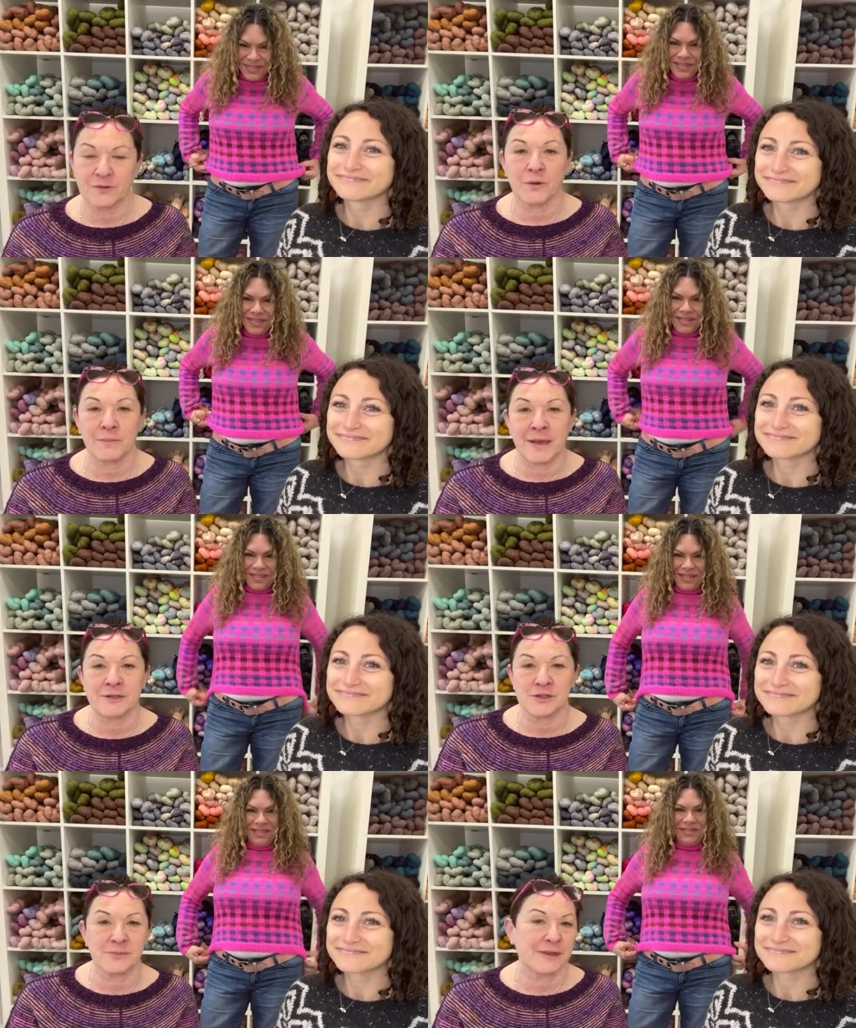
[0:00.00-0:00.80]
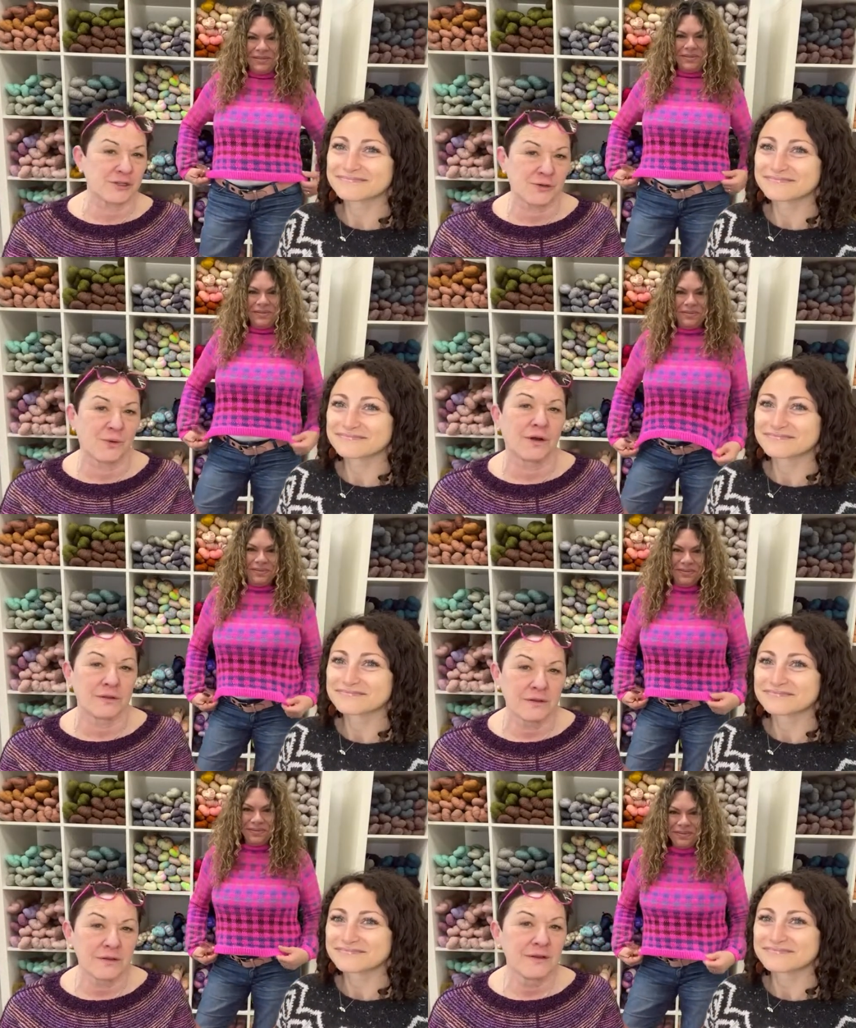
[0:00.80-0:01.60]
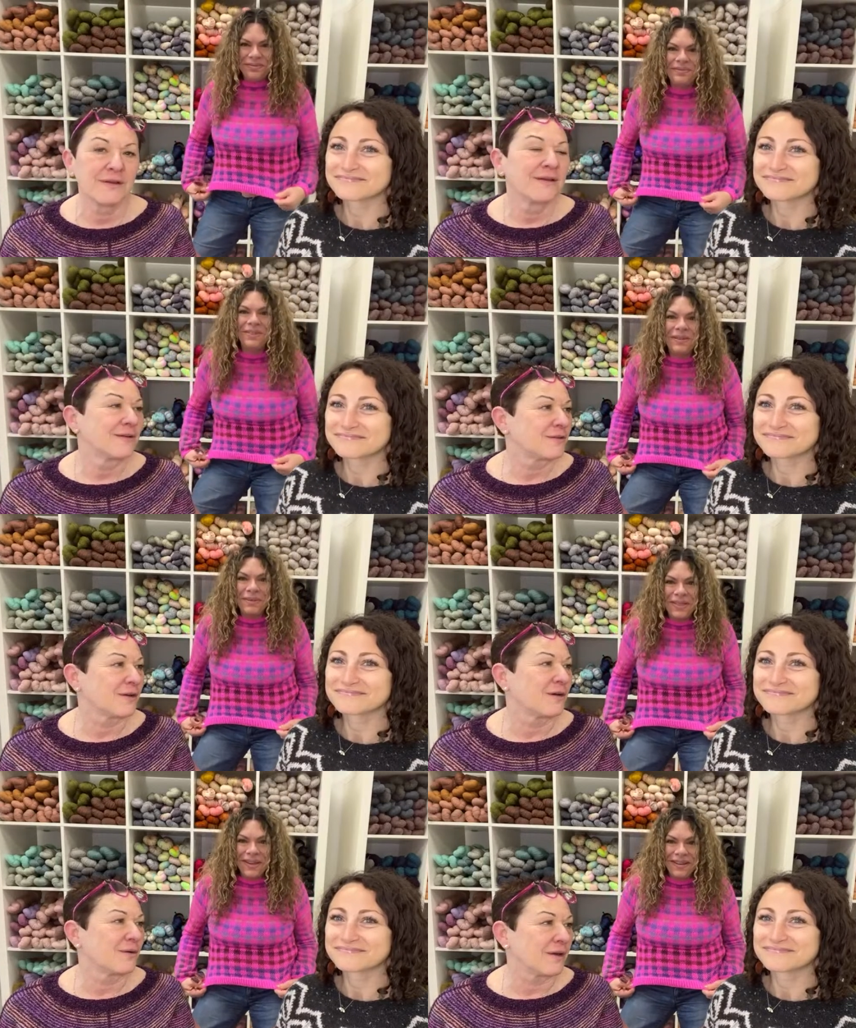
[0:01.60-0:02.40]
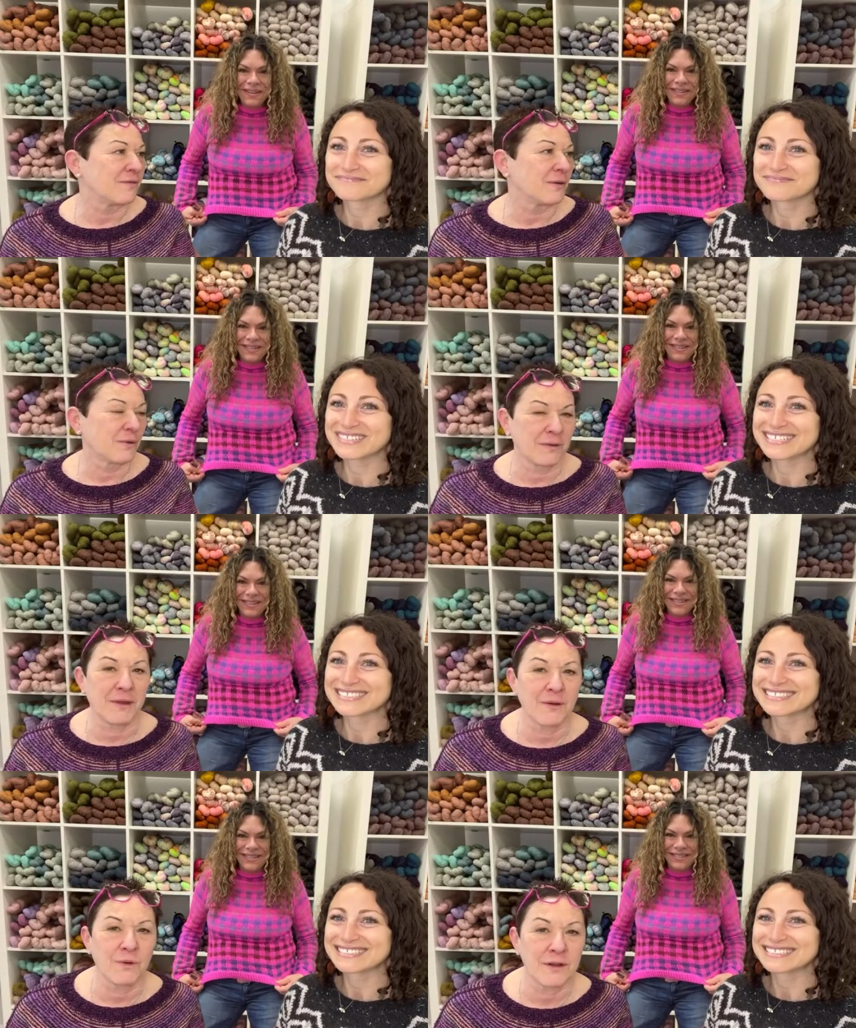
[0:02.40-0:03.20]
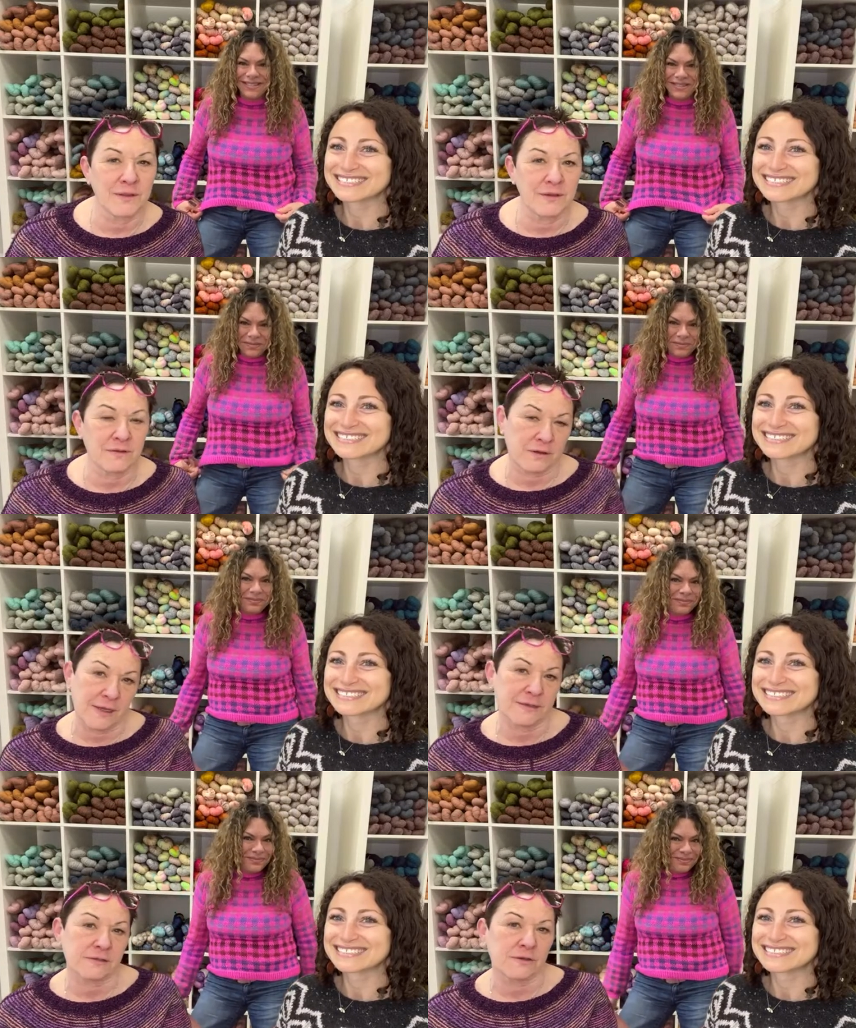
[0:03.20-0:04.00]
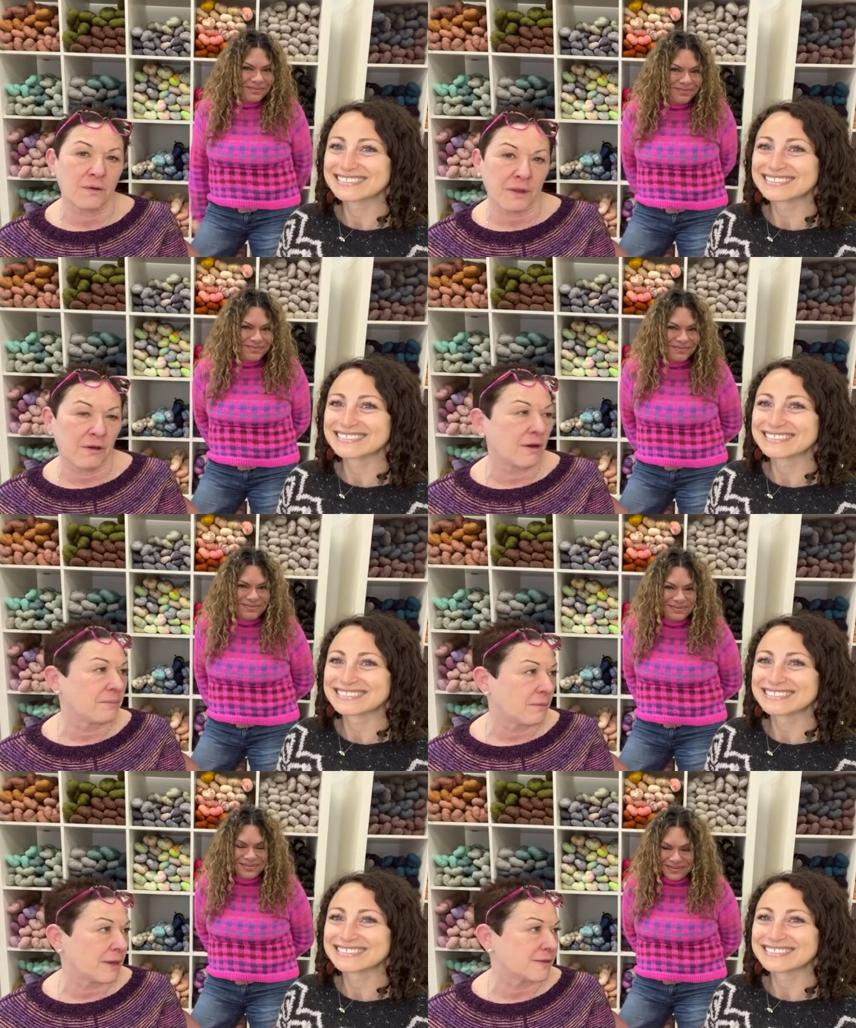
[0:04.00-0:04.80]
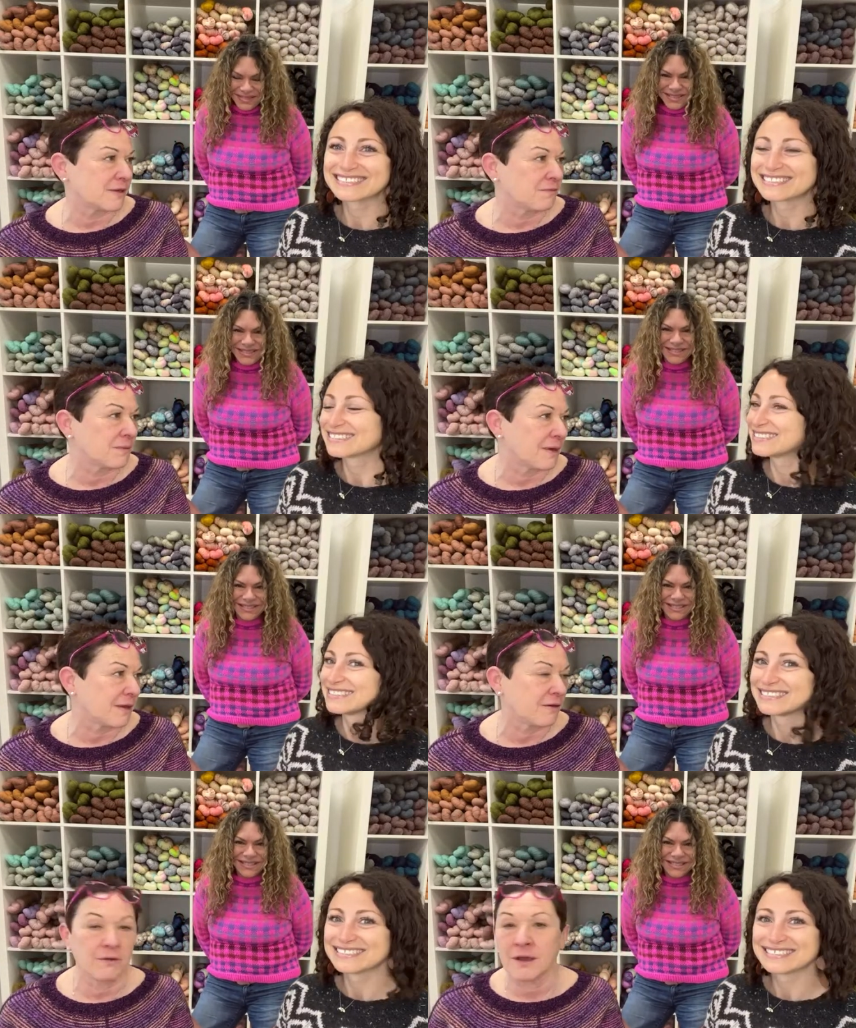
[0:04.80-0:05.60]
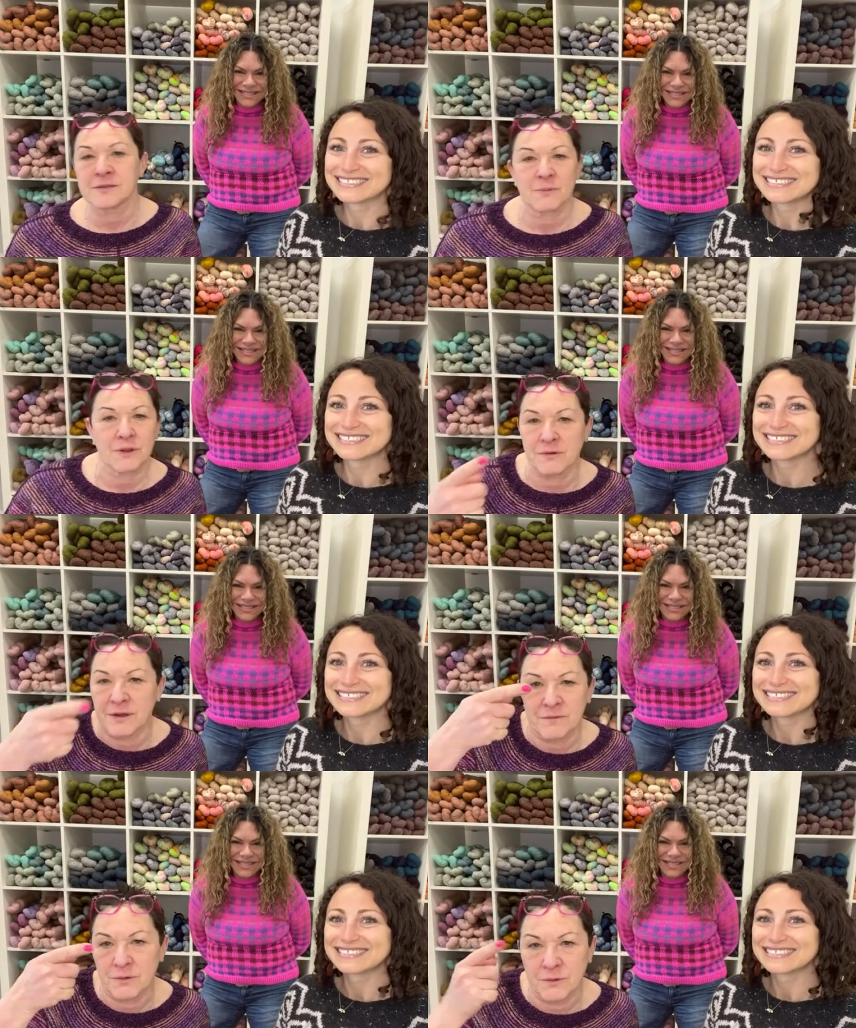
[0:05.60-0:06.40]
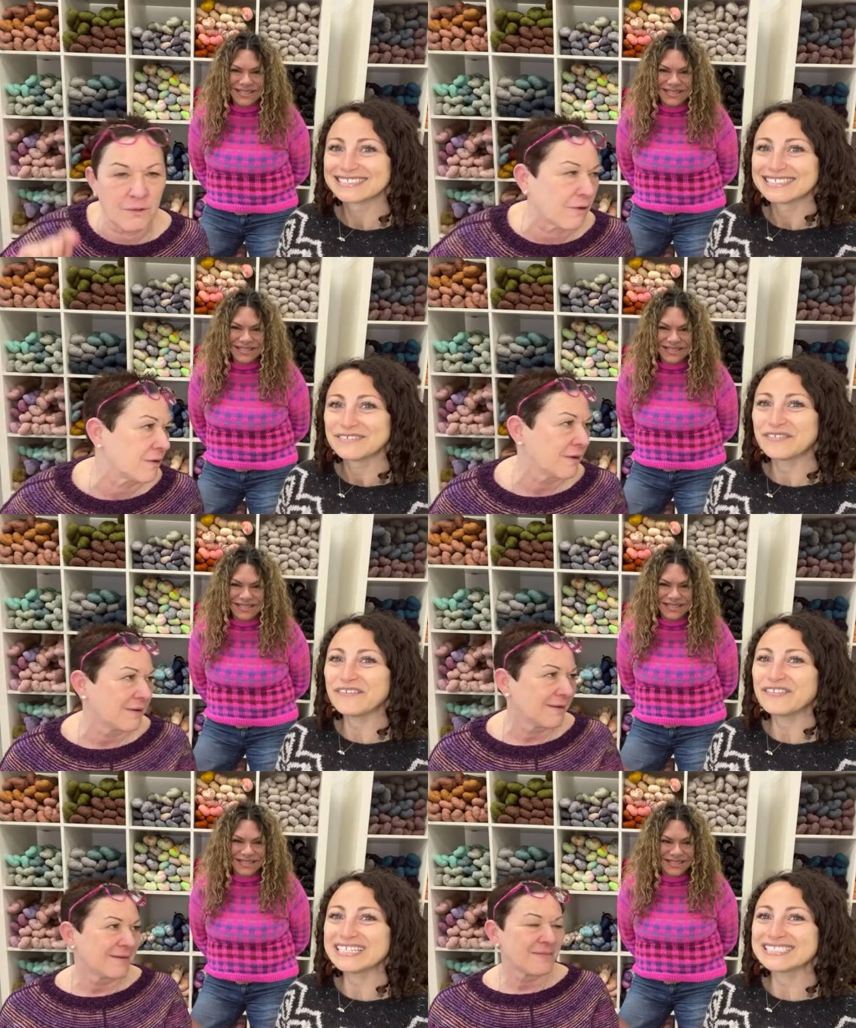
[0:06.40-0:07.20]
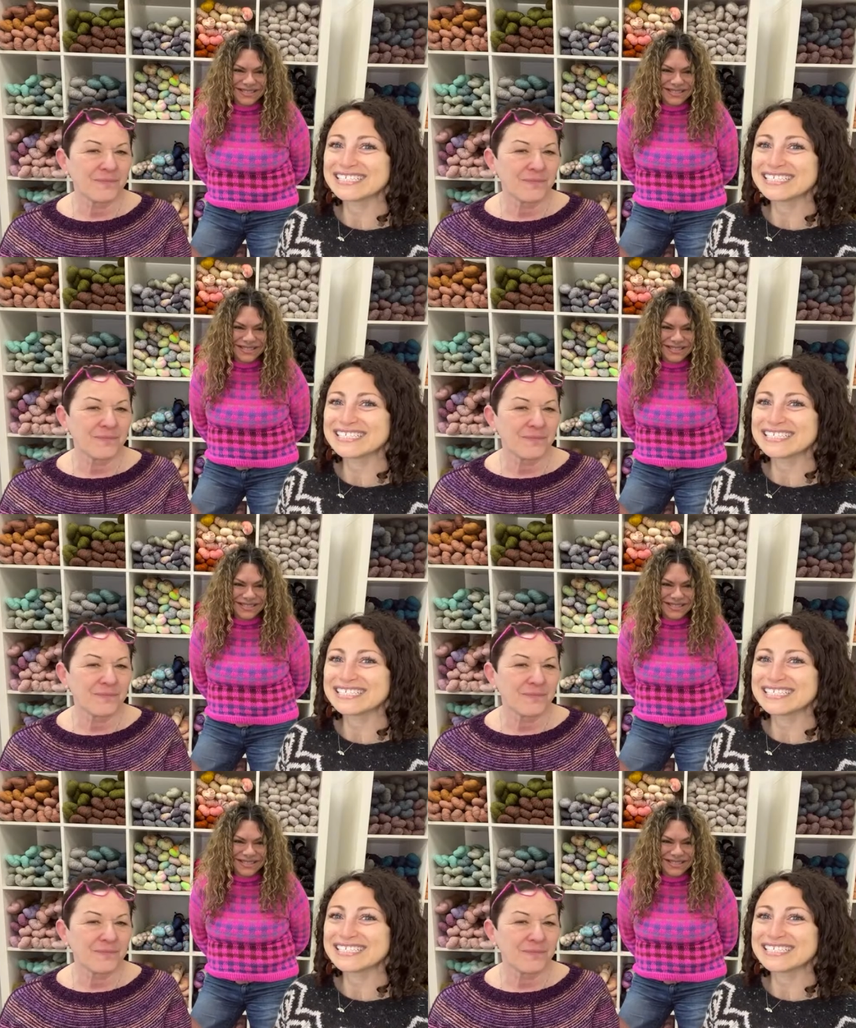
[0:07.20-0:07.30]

Speaker 1: so it matches my shawl. So if you want to make one of these, the class is going on, but we could definitely make you, except we don't have unicorn.
Speaker 2: Vivian